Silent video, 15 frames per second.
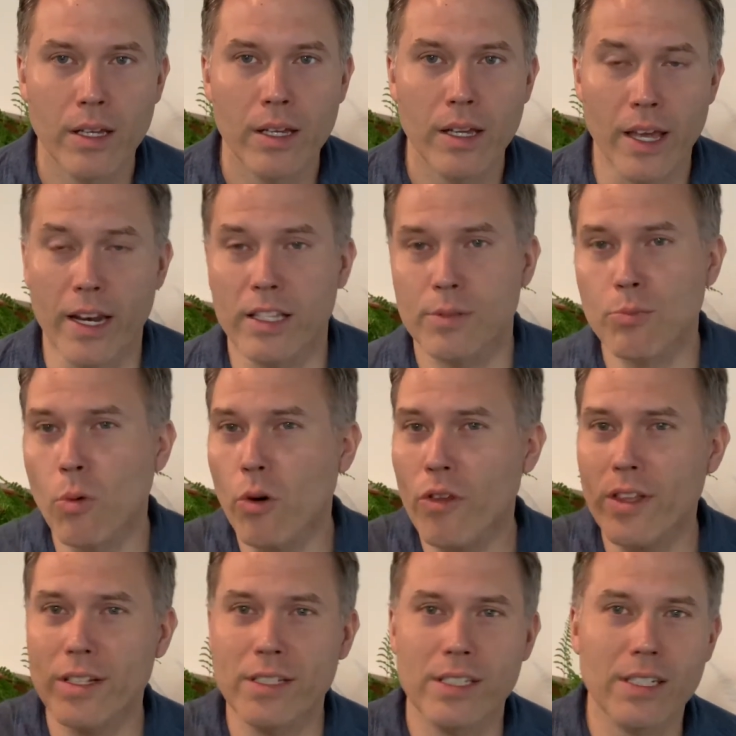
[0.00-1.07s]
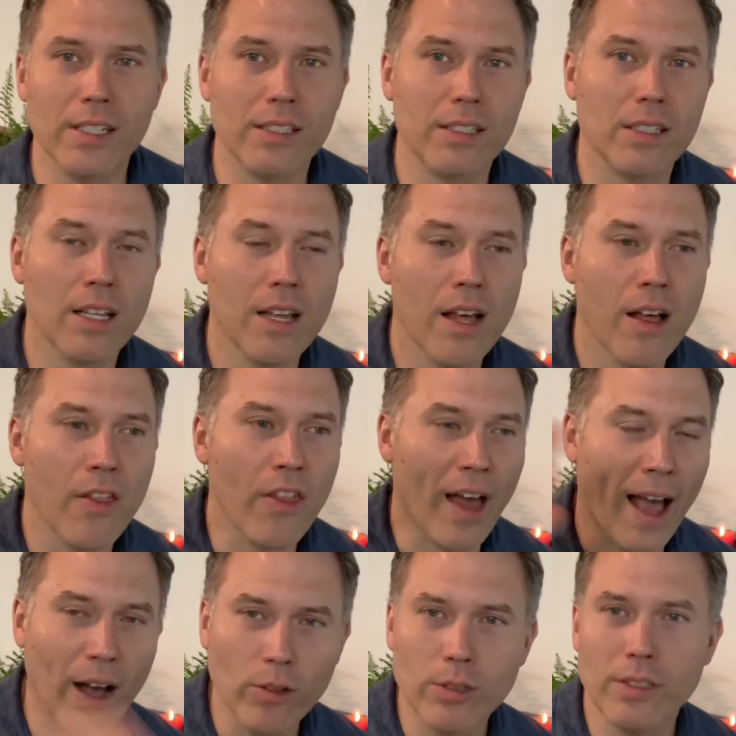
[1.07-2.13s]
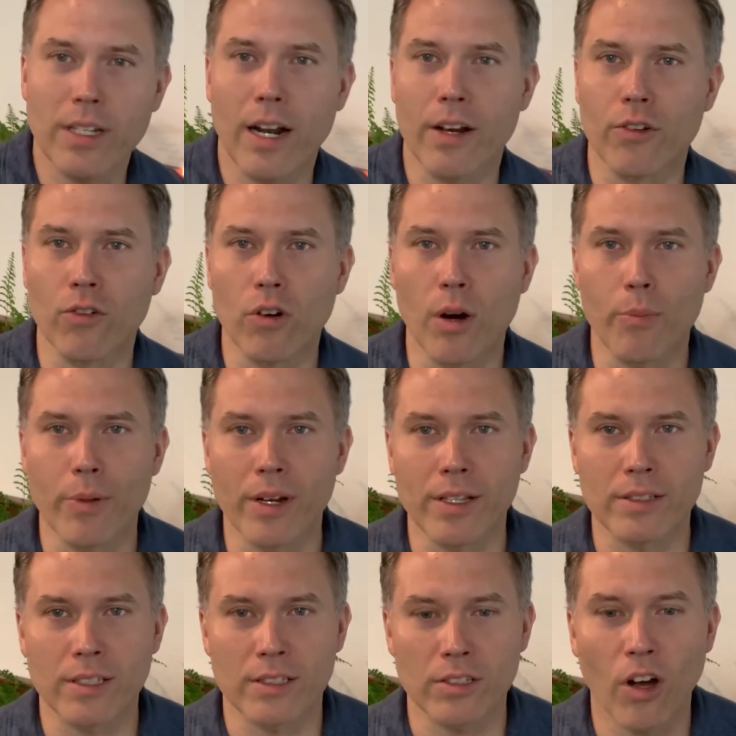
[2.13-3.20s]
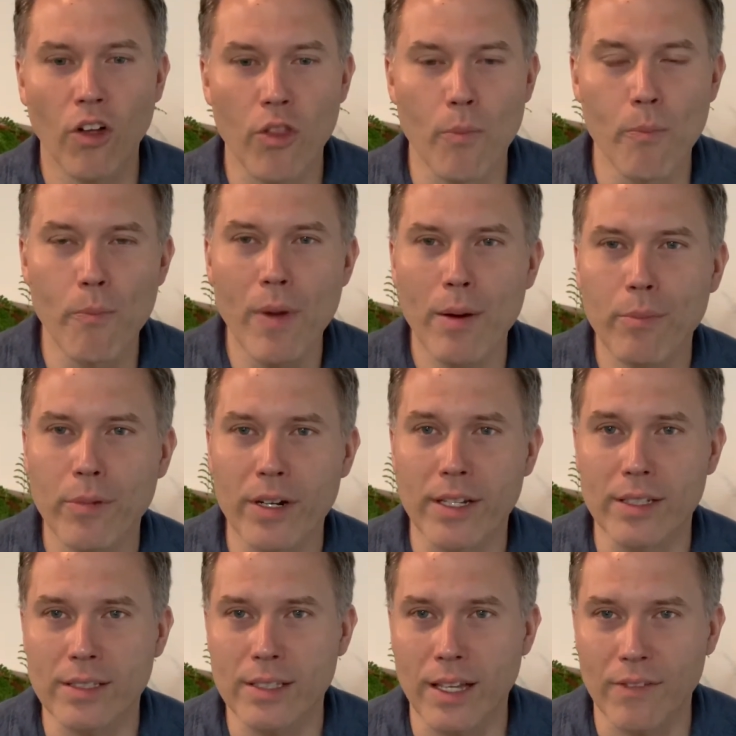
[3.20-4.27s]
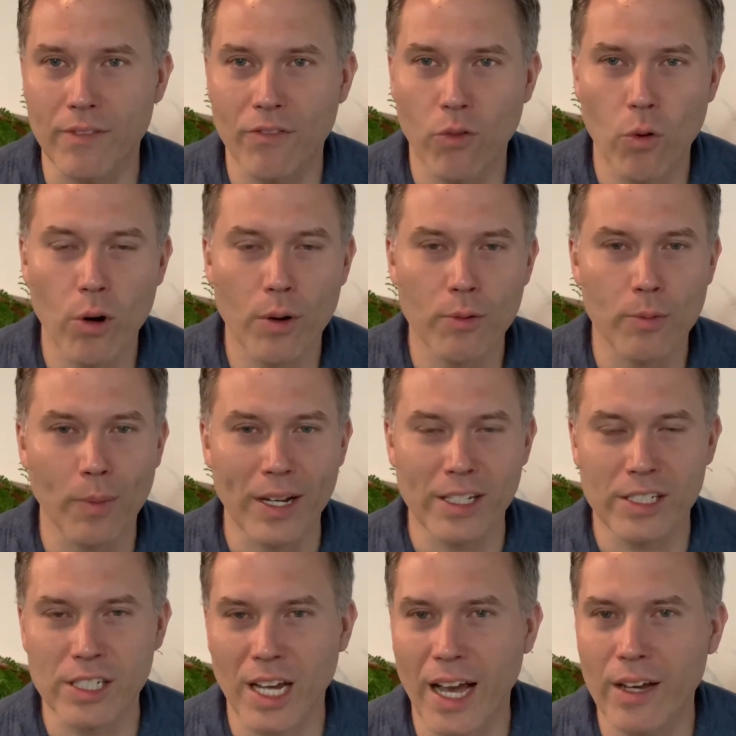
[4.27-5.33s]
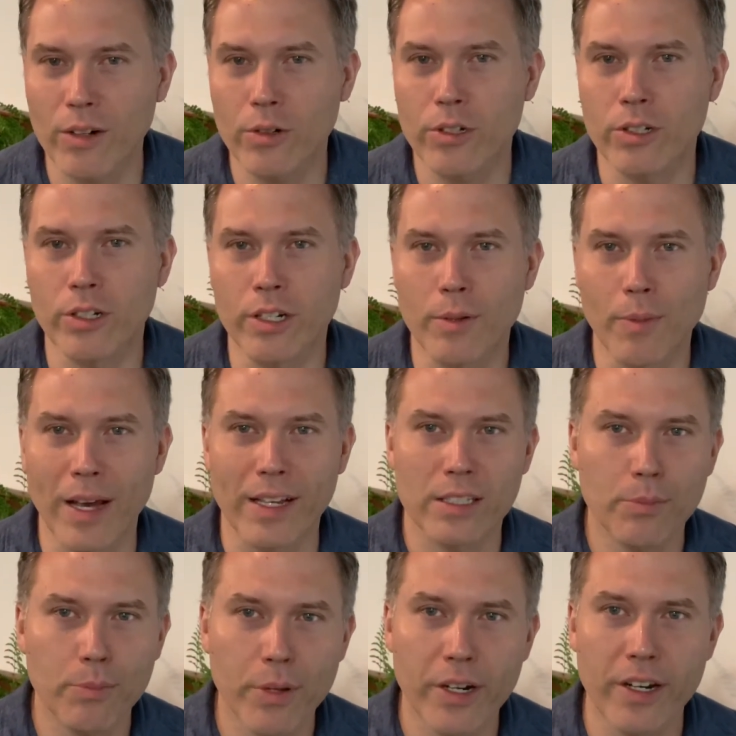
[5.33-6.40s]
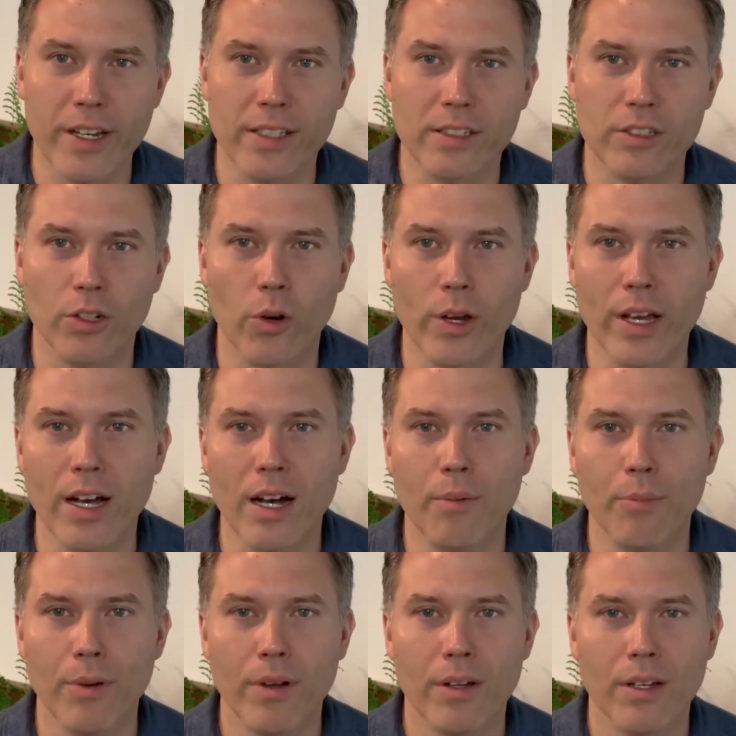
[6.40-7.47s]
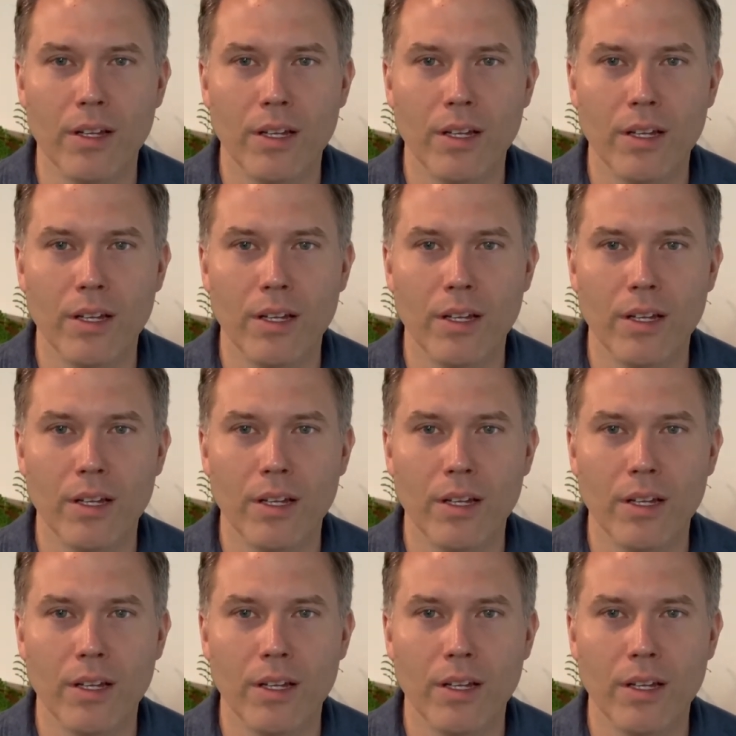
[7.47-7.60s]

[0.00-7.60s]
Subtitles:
And it's more than just the house that I grew up in. It's all the memories that formed my childhood and my experience growing up.